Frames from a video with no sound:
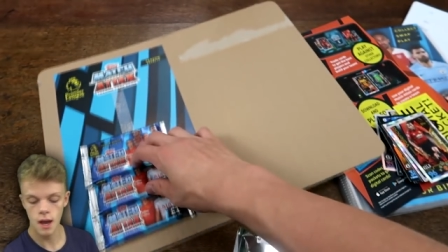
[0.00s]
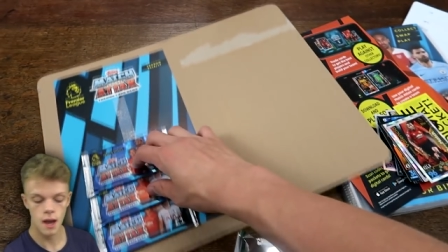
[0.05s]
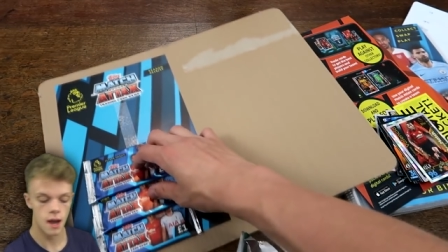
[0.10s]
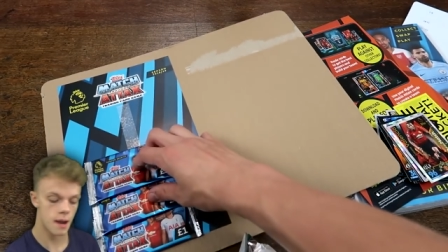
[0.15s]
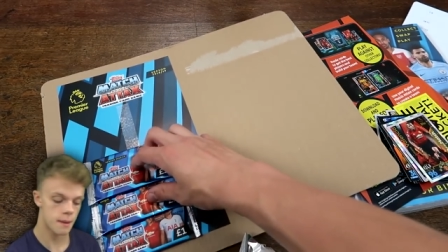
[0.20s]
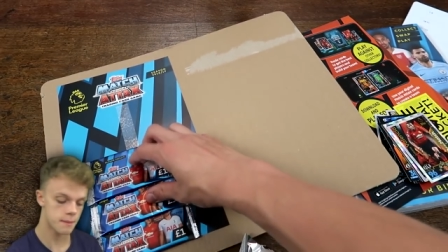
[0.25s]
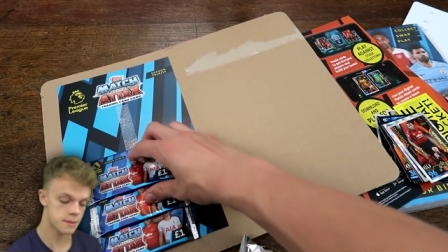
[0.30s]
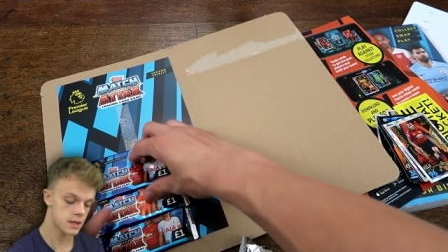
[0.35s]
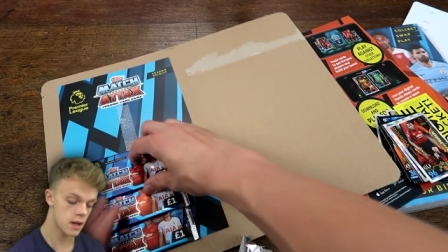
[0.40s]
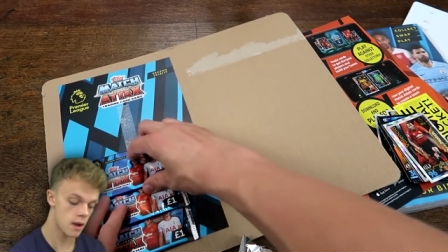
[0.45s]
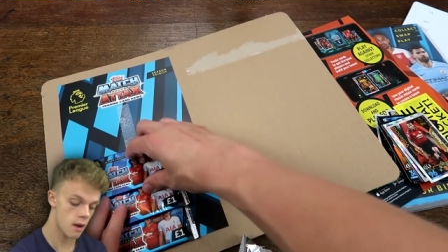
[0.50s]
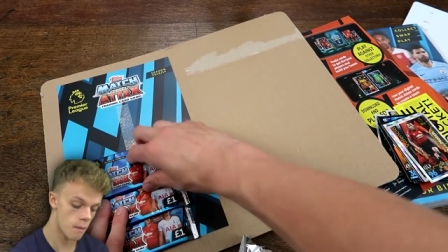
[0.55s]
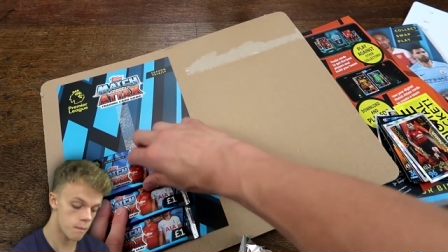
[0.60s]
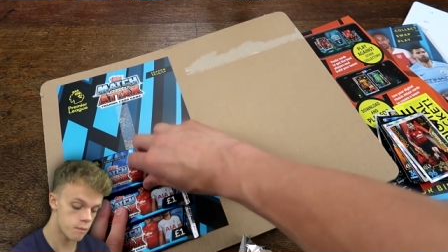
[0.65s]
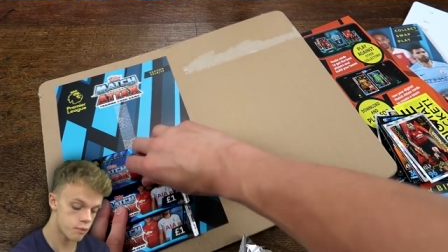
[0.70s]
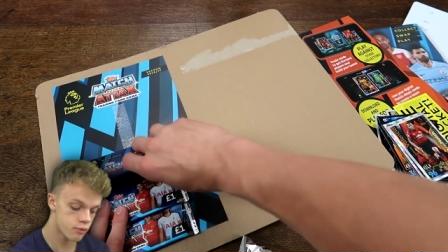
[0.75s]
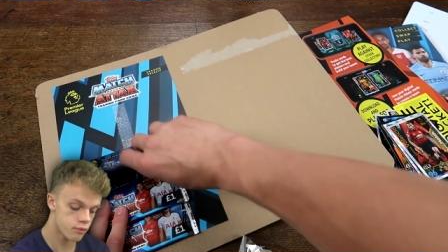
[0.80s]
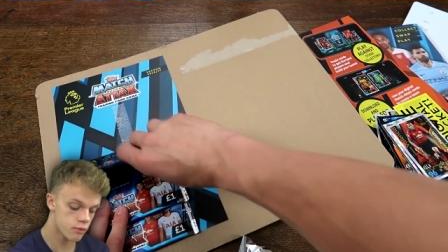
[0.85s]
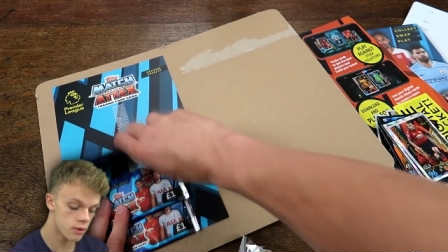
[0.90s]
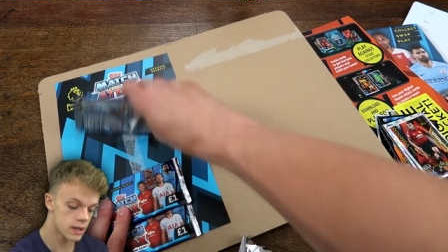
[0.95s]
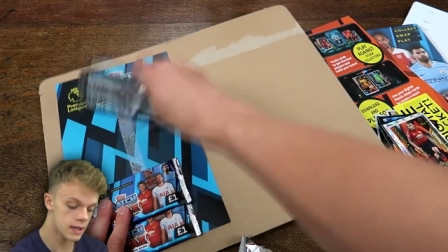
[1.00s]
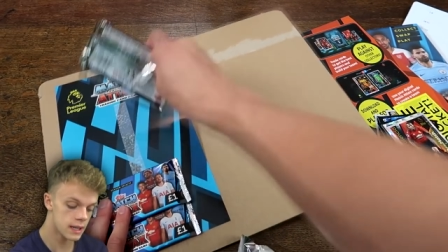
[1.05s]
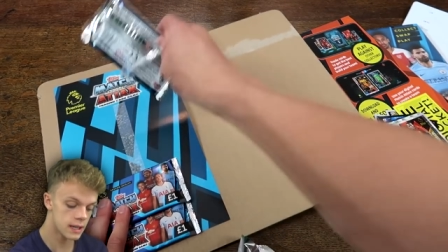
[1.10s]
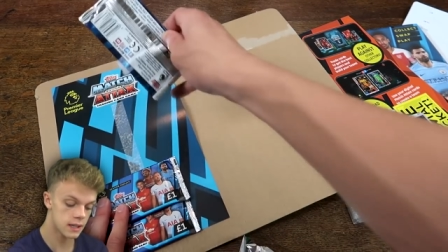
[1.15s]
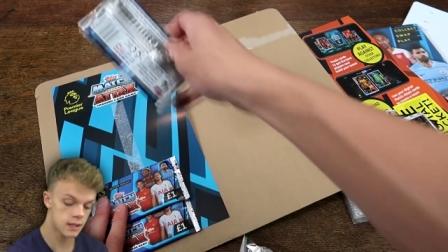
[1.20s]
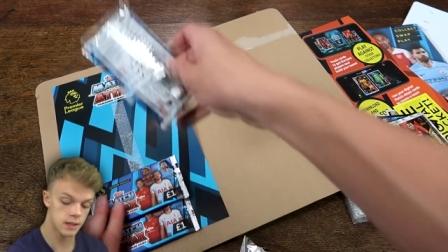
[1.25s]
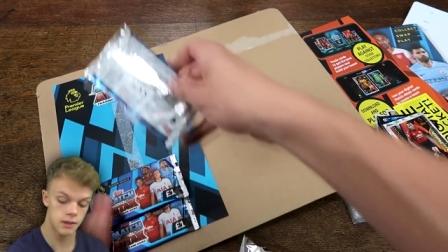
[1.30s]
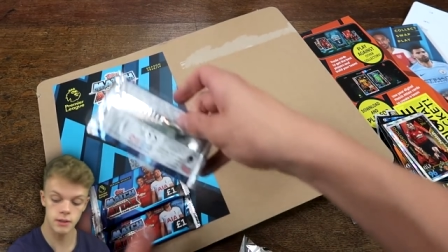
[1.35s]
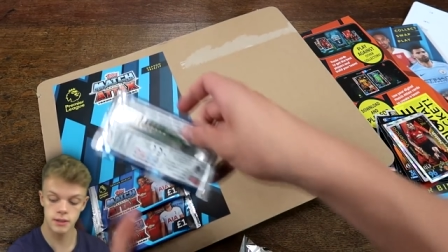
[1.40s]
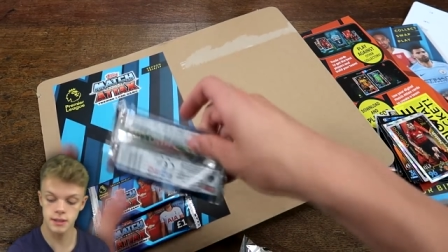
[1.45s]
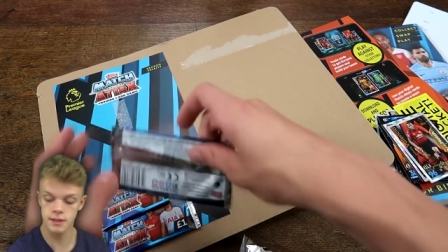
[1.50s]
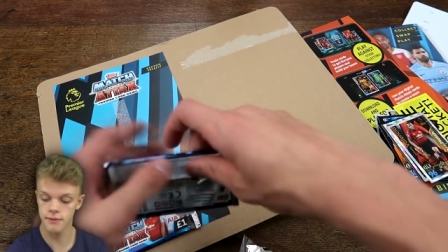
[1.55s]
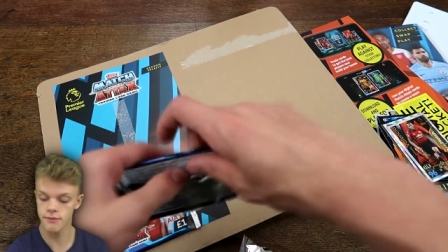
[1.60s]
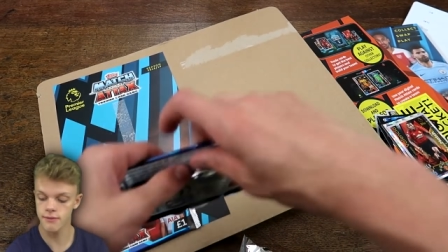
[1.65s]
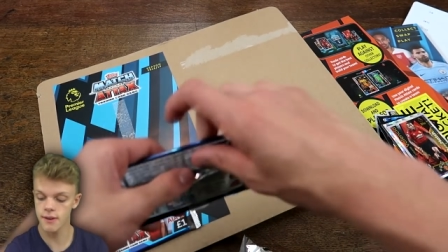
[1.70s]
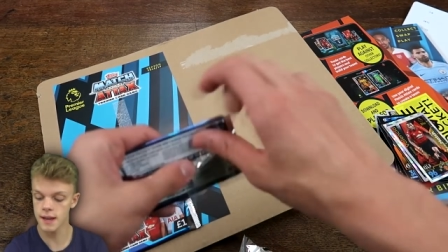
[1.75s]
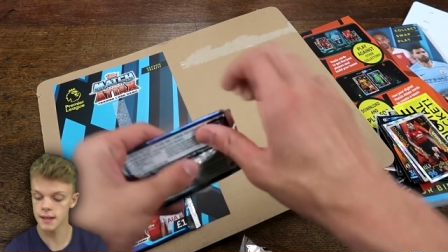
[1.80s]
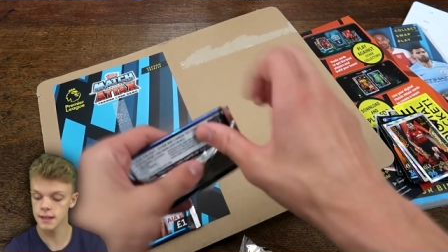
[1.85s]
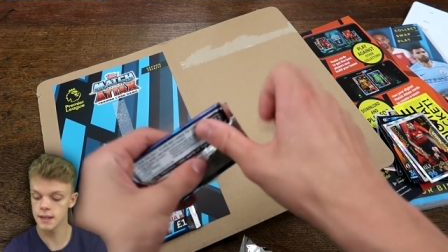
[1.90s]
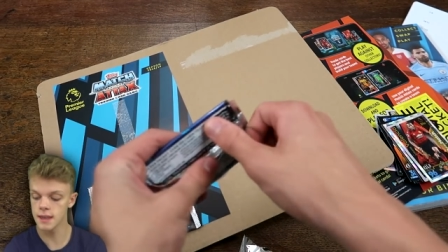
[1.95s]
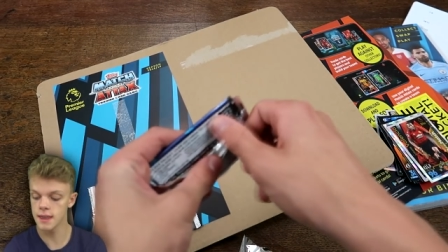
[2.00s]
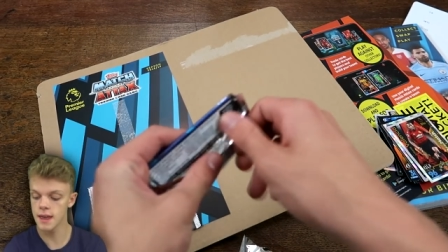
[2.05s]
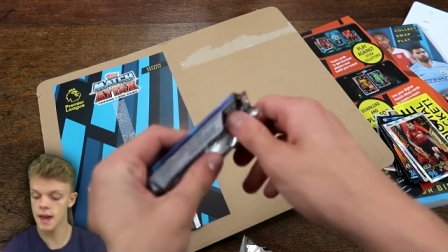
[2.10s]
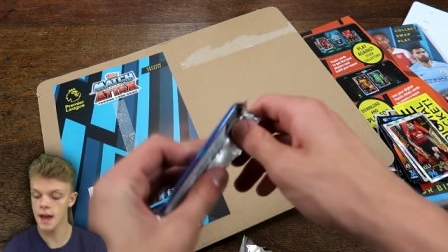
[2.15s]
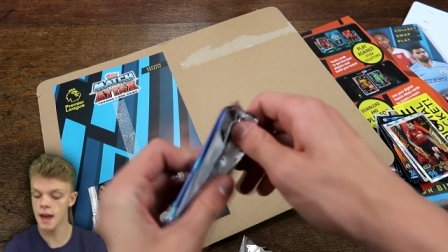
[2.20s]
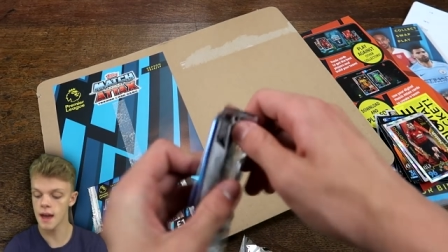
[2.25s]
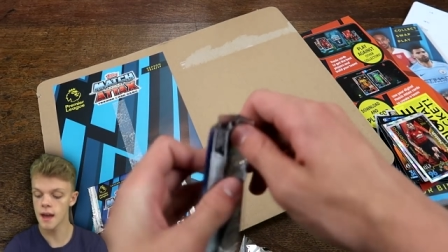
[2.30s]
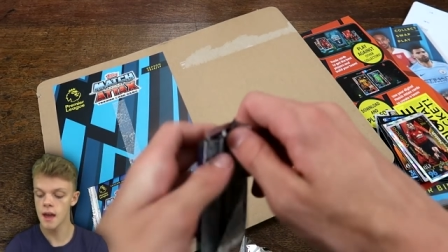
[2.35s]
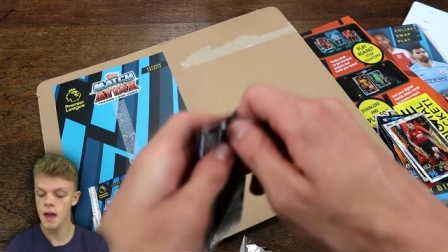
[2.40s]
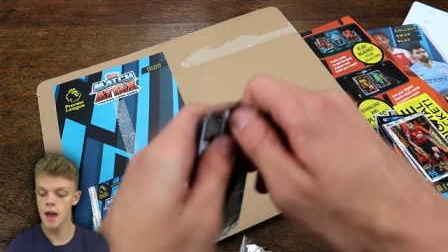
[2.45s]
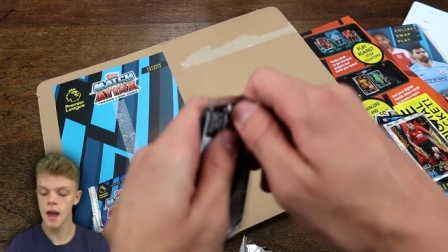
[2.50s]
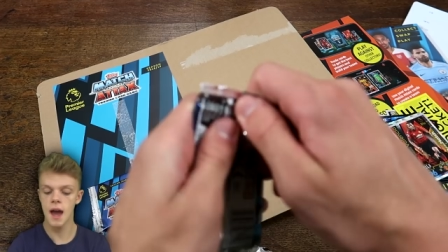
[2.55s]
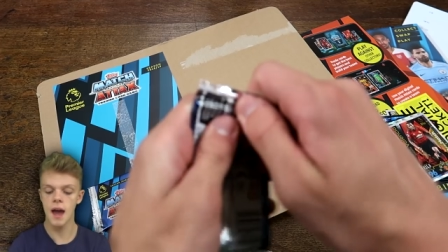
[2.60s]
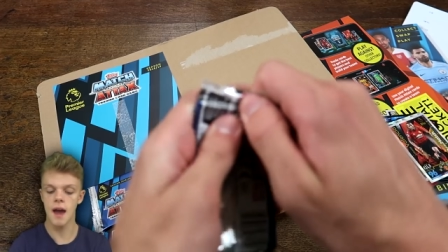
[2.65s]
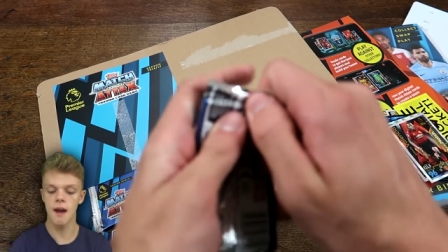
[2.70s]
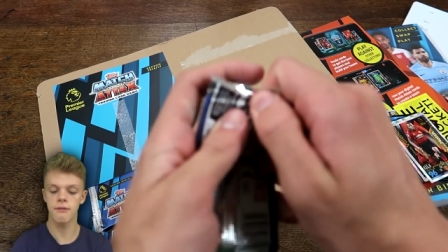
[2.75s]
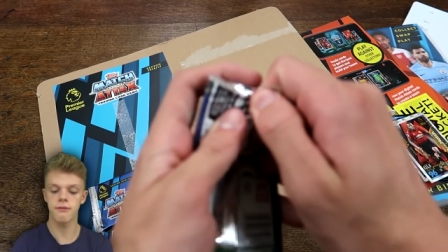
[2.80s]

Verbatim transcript: Um, so a pretty good defender there uh,